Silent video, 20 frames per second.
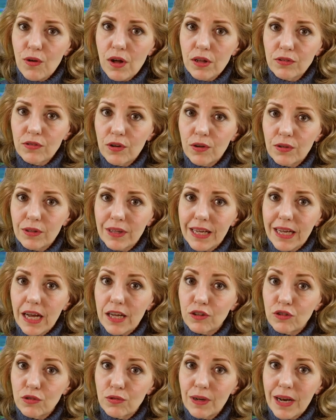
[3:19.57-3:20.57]
all told, I
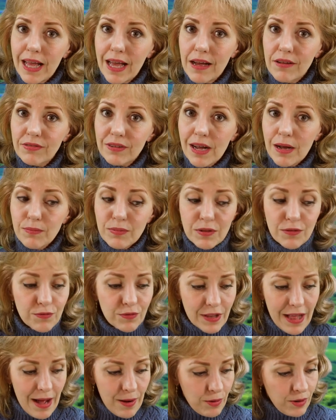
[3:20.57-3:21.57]
got 2 1/2 cups of
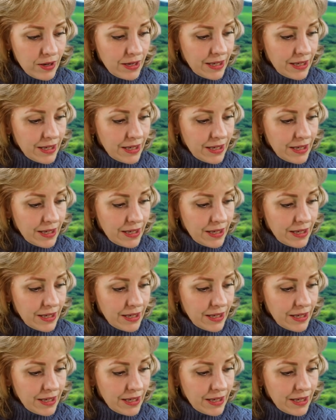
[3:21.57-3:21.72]
flour